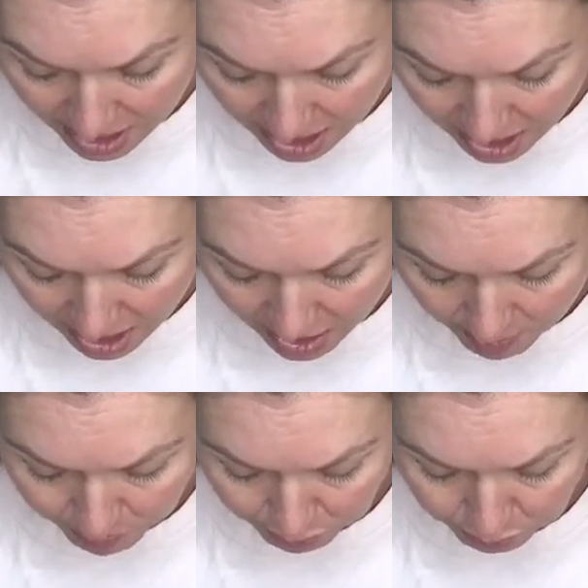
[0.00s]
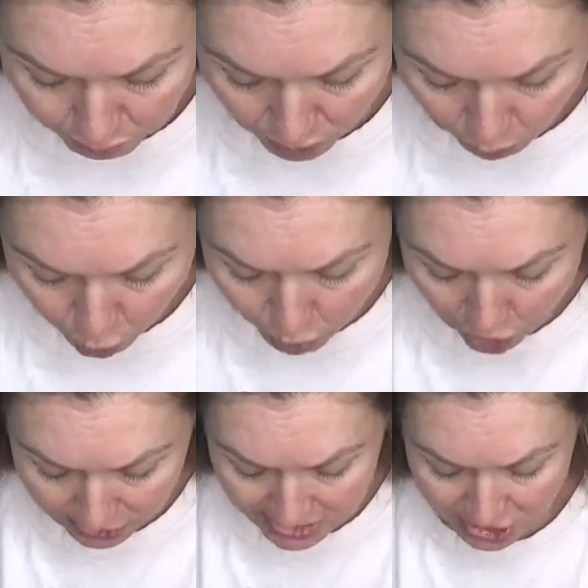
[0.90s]
Um,
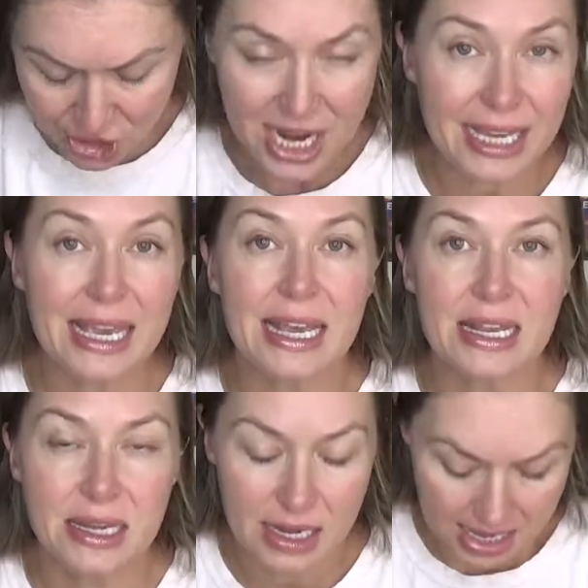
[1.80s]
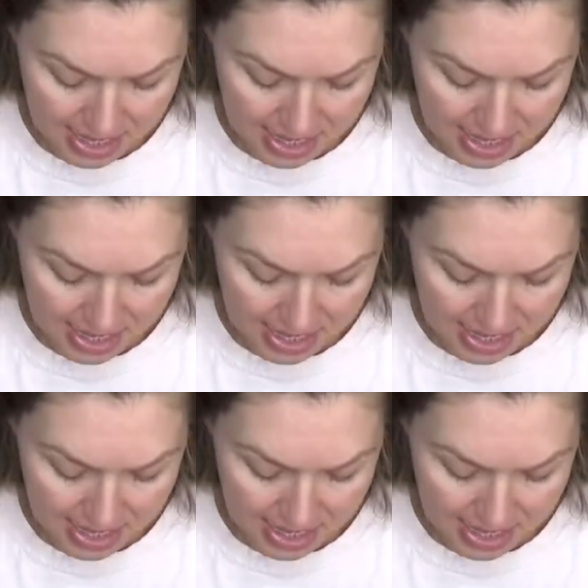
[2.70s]
RuPaul does a check-in.